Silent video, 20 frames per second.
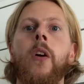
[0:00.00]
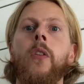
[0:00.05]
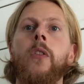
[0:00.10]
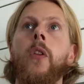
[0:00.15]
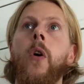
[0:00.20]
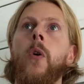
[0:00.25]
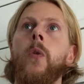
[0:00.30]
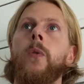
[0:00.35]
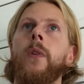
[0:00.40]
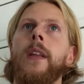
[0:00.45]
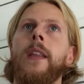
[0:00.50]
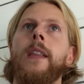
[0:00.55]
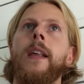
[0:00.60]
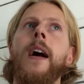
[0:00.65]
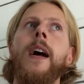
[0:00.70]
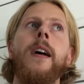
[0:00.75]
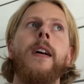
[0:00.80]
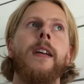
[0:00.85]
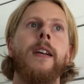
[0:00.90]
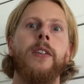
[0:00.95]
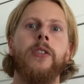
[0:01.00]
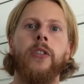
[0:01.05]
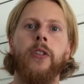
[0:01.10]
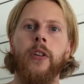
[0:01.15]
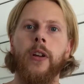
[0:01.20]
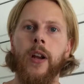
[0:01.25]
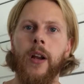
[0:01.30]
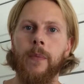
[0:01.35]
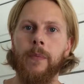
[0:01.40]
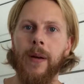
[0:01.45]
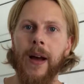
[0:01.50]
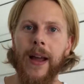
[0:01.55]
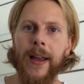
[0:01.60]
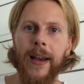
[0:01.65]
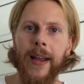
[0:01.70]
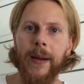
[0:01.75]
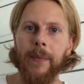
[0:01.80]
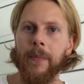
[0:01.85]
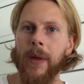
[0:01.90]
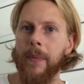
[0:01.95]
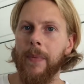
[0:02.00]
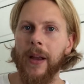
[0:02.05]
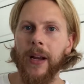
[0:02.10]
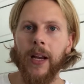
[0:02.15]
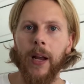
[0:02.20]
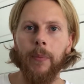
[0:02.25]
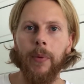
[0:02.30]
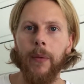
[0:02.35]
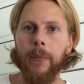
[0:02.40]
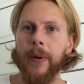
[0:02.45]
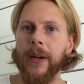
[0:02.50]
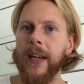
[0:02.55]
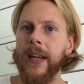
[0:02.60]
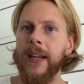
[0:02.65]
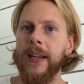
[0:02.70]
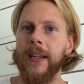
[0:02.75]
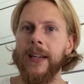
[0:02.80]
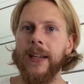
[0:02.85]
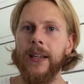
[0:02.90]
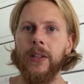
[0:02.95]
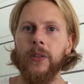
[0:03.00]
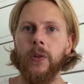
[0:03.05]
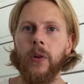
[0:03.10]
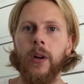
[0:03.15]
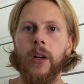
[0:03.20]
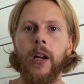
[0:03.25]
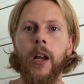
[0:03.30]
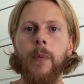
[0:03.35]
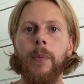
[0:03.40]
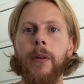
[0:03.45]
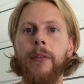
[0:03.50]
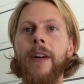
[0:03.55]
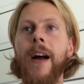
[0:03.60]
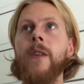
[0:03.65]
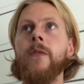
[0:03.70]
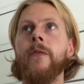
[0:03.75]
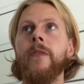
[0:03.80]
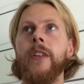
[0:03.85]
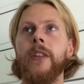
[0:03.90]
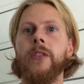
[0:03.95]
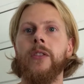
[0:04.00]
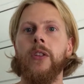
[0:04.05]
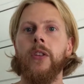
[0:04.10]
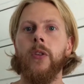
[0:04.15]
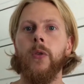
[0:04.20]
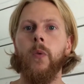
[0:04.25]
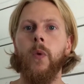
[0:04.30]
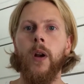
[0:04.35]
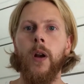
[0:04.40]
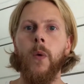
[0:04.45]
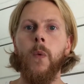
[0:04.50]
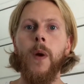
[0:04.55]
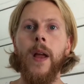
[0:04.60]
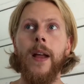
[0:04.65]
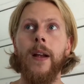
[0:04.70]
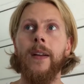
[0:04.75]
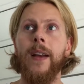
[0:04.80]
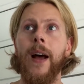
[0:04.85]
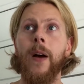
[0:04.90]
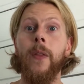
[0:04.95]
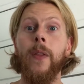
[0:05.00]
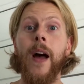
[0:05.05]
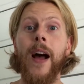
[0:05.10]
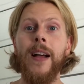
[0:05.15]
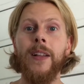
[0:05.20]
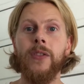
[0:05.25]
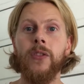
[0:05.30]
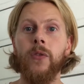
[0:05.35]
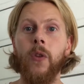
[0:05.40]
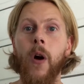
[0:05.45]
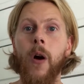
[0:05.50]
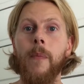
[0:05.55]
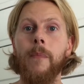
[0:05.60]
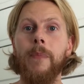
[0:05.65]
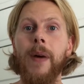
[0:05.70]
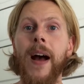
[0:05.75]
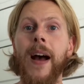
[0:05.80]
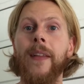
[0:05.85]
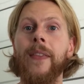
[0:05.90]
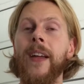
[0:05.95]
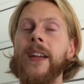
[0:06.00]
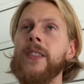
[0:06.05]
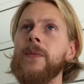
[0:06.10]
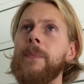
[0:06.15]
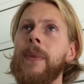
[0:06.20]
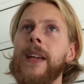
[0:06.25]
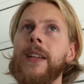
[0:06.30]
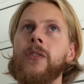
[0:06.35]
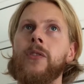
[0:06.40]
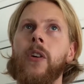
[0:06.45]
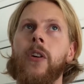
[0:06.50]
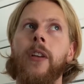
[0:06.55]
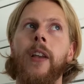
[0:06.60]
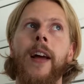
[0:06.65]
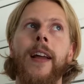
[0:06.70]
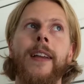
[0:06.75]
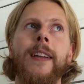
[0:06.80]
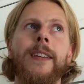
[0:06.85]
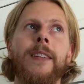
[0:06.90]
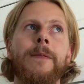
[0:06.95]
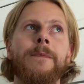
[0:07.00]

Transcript: Not only that, is you're gonna buy like maybe a couple of bikinis or a couple of outfits that you'd want to wear. Now that's not bad. That's based on like